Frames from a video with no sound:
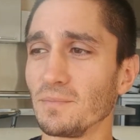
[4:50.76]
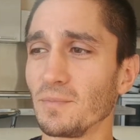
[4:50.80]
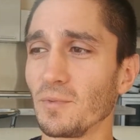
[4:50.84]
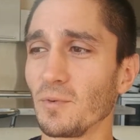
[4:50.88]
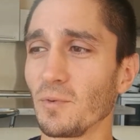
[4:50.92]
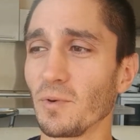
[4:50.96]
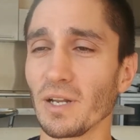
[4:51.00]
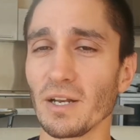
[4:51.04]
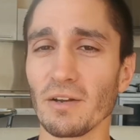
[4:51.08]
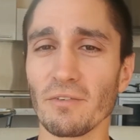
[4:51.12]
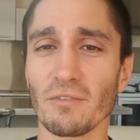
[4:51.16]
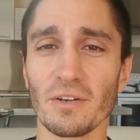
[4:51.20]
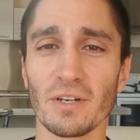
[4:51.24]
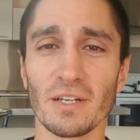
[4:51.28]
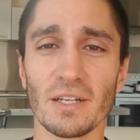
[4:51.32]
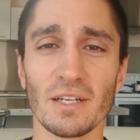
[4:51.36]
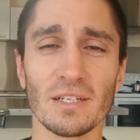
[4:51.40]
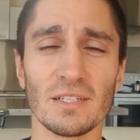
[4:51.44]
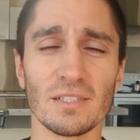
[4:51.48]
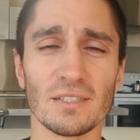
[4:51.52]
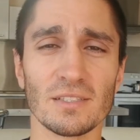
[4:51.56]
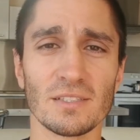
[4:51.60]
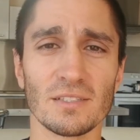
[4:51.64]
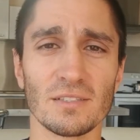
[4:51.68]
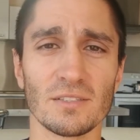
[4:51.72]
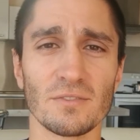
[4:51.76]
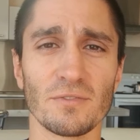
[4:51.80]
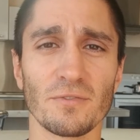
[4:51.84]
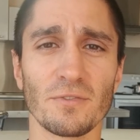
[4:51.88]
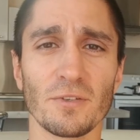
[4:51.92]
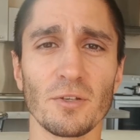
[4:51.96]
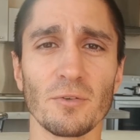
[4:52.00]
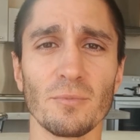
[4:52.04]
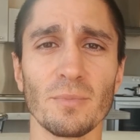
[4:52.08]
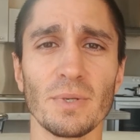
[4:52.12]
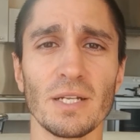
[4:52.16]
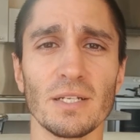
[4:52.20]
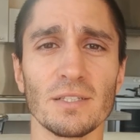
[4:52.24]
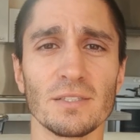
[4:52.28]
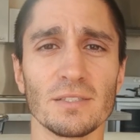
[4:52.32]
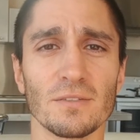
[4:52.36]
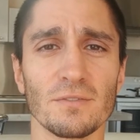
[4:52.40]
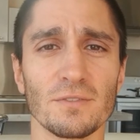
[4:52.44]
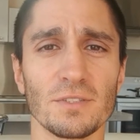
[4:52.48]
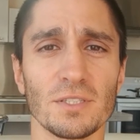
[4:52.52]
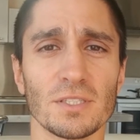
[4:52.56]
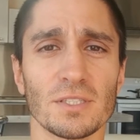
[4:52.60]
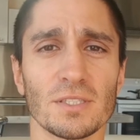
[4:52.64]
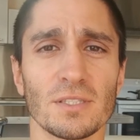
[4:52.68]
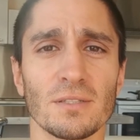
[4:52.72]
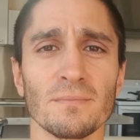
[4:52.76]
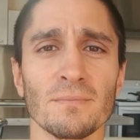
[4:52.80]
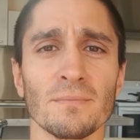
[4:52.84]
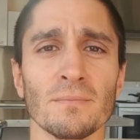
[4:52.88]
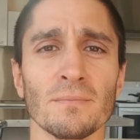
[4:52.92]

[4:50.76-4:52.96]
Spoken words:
whatever it is. Just a few minutes of just